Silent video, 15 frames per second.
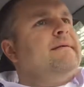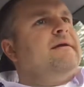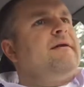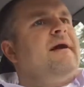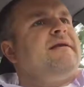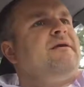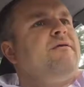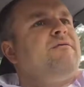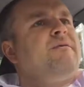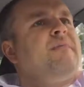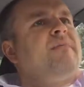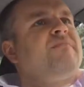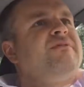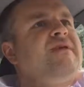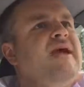I don't
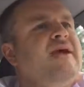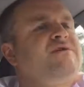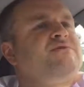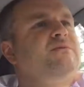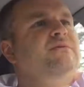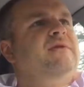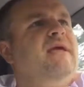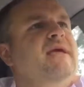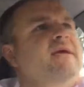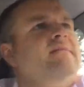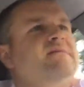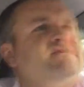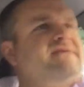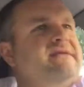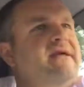remember the actual name
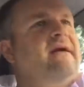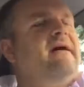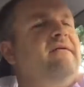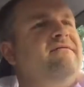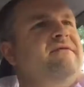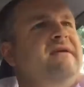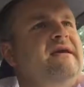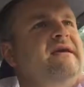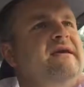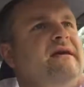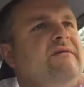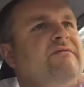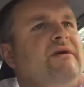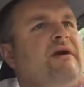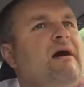of
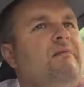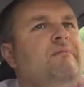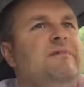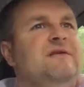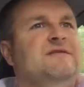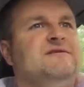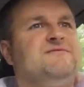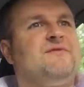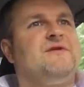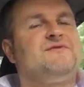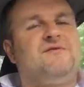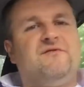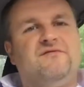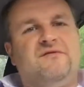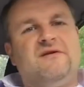the company that's
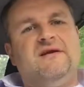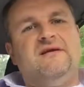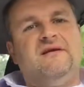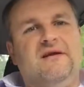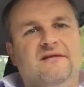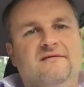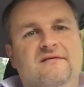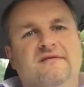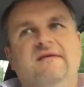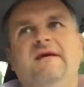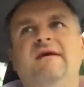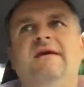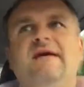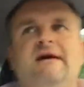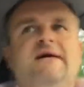retrofitted into
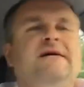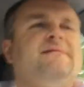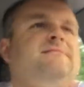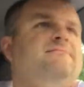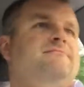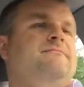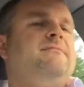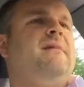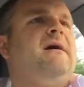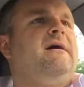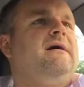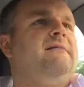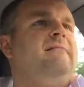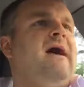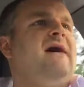the
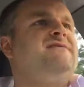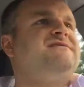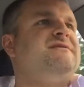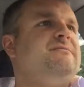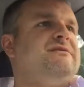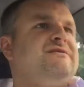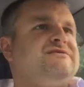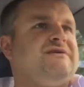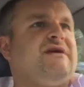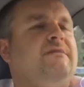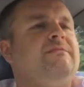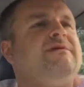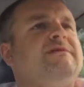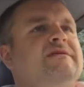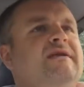housing, but there's a
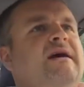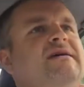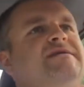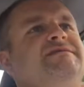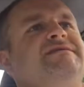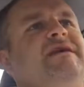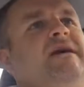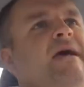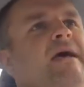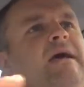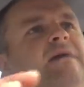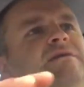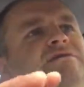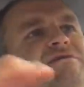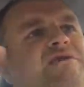company that does
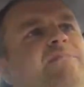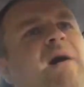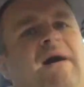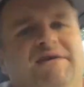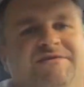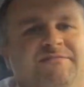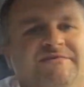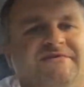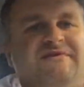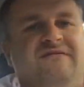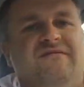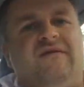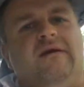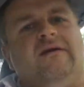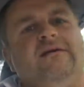G-body
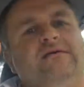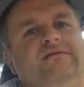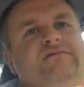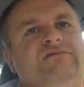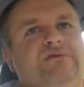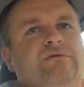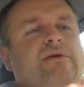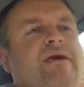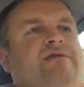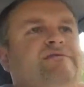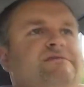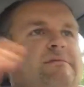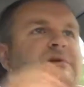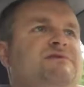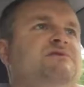specific suitcases.
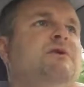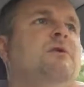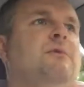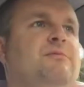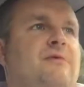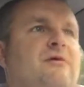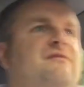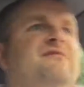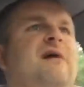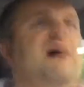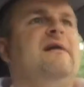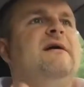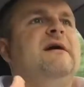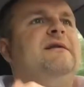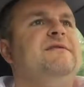They're much lower
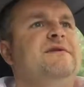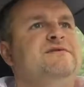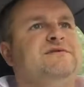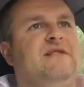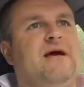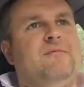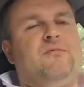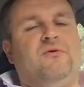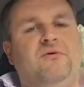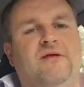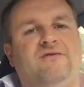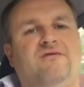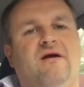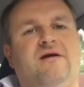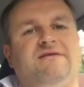profile. They use a lot more
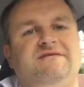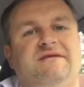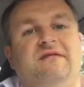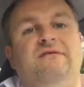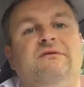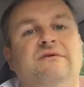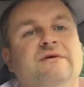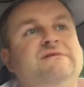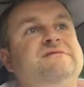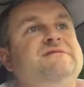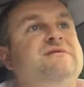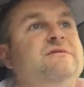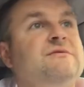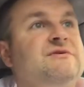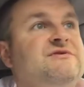electronic solenoids
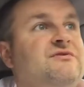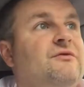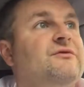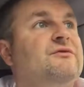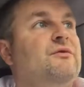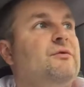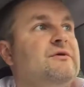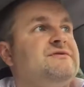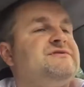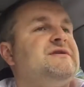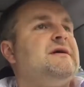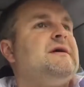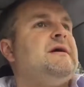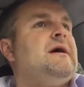to control the doors